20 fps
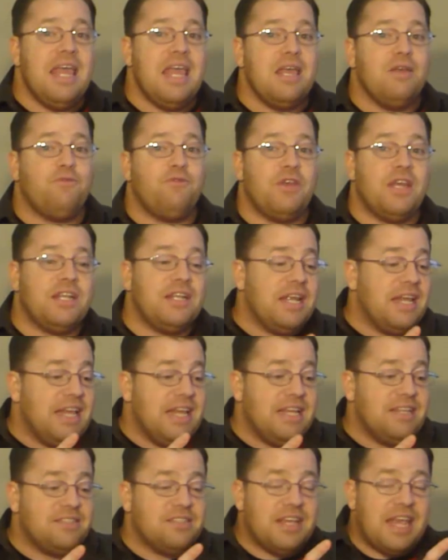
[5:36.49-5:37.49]
if
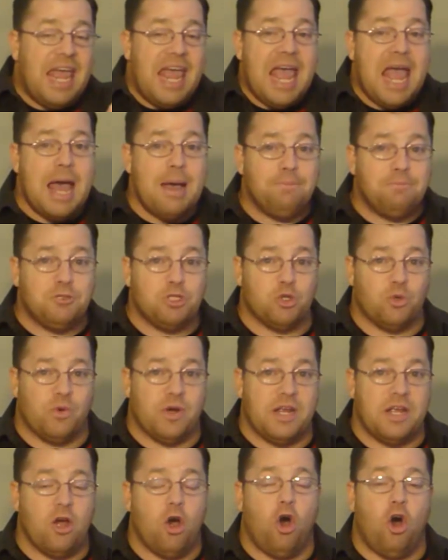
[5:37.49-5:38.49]
it is
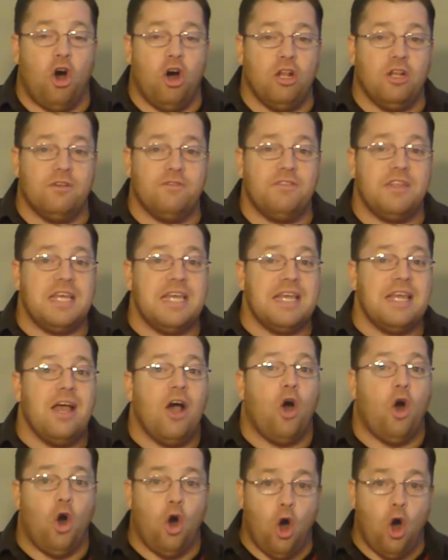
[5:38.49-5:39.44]
capturing all of the